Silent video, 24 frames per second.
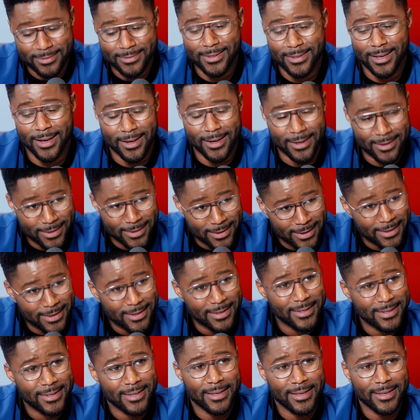Yeah. Every
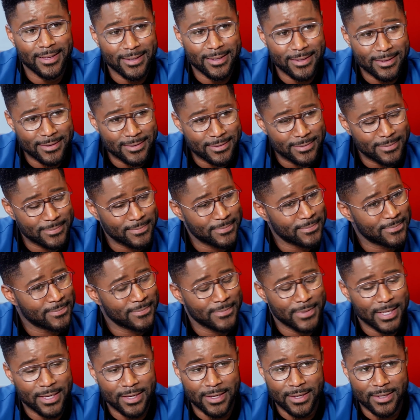day, 5 days a week.
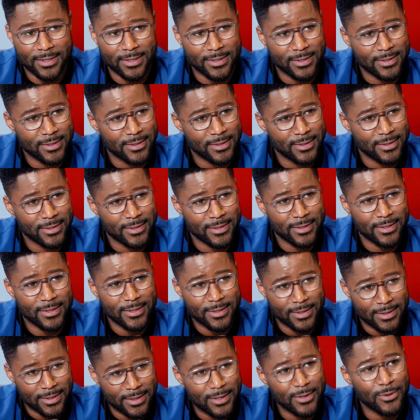Man. CBS
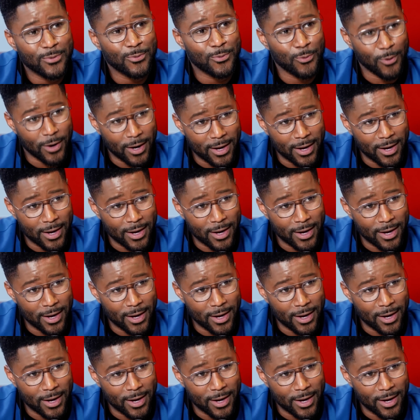Morning Show.